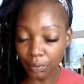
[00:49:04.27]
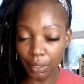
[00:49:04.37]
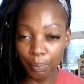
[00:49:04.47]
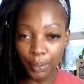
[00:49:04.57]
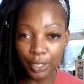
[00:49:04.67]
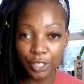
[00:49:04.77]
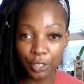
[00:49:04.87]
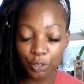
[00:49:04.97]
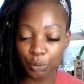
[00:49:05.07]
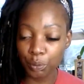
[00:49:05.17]
Be
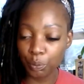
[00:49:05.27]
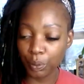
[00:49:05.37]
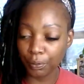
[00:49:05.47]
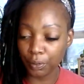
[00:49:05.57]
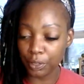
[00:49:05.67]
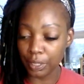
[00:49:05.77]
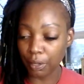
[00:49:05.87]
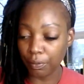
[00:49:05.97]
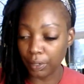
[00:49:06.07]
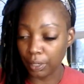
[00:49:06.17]
gentle with
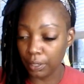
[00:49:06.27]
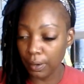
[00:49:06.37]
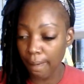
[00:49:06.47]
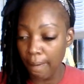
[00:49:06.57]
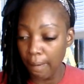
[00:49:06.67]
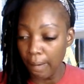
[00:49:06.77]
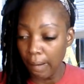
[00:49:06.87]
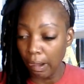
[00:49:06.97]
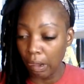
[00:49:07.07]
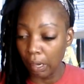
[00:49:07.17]
yourself, all right?
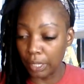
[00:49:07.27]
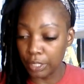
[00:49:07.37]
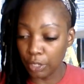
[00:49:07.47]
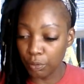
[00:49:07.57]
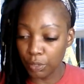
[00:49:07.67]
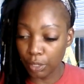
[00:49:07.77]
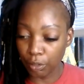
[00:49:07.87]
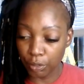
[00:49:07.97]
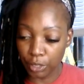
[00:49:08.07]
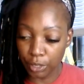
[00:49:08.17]
Continue to
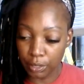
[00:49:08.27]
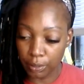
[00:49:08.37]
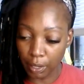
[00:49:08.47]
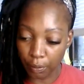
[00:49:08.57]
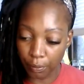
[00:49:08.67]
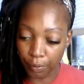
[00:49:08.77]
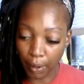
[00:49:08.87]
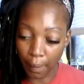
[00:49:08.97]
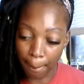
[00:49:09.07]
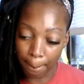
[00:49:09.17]
nurture yourself.
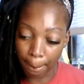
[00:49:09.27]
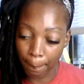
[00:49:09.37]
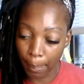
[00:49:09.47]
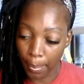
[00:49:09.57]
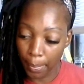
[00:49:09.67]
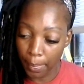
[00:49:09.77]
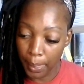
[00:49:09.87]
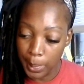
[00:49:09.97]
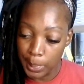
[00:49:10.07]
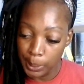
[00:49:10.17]
Um,
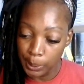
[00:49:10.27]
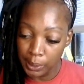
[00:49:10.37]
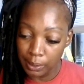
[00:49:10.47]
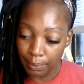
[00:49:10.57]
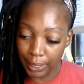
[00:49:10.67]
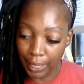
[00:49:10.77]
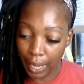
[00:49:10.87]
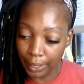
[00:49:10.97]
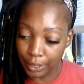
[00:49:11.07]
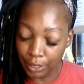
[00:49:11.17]
be
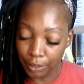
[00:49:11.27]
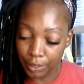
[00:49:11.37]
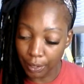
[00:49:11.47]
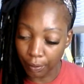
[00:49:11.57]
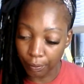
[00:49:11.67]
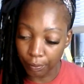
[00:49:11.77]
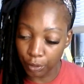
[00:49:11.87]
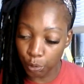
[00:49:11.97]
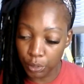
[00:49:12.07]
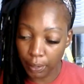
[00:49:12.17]
kind to yourself.
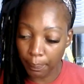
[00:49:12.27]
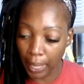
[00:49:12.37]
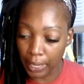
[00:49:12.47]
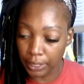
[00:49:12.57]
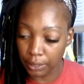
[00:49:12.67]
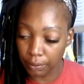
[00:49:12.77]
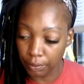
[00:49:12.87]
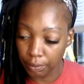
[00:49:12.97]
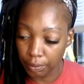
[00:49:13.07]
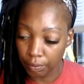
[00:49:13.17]
Use compassion.
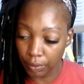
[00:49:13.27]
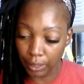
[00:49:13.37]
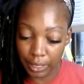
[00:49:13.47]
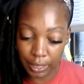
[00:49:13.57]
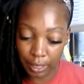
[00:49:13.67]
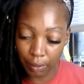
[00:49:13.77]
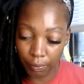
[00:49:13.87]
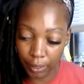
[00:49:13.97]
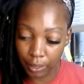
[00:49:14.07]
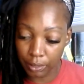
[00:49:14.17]
Release any
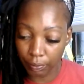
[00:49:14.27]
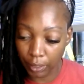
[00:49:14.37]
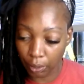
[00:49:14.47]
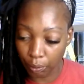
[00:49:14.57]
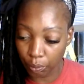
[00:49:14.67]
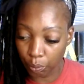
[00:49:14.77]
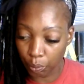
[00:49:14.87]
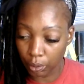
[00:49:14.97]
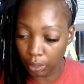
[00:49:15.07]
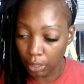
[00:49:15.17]
feelings of guilt
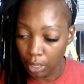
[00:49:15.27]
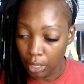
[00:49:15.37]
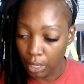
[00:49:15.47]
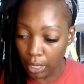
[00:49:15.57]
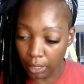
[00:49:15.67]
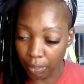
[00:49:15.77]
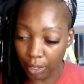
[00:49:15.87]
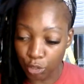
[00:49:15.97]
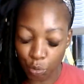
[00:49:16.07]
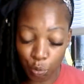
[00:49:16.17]
or
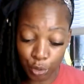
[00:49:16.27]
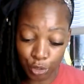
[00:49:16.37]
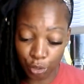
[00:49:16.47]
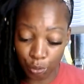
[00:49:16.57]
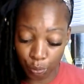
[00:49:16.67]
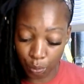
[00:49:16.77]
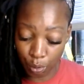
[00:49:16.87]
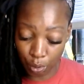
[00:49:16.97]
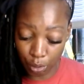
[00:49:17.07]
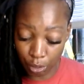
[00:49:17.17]
anything towards you,
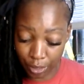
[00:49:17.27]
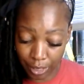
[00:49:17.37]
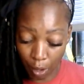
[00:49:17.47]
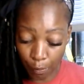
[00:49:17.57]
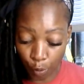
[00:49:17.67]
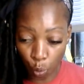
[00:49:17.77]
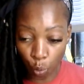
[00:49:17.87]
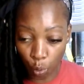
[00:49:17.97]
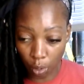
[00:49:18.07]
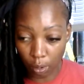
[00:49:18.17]
yourself,
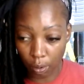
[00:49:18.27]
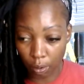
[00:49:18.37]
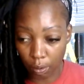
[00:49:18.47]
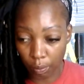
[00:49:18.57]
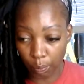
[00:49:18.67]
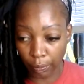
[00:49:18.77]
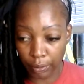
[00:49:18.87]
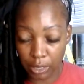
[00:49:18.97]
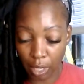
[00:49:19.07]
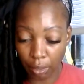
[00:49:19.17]
or with
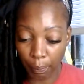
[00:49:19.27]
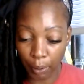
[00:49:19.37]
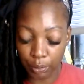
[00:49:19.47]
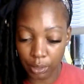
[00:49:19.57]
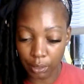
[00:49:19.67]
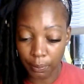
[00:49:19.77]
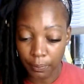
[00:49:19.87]
this other person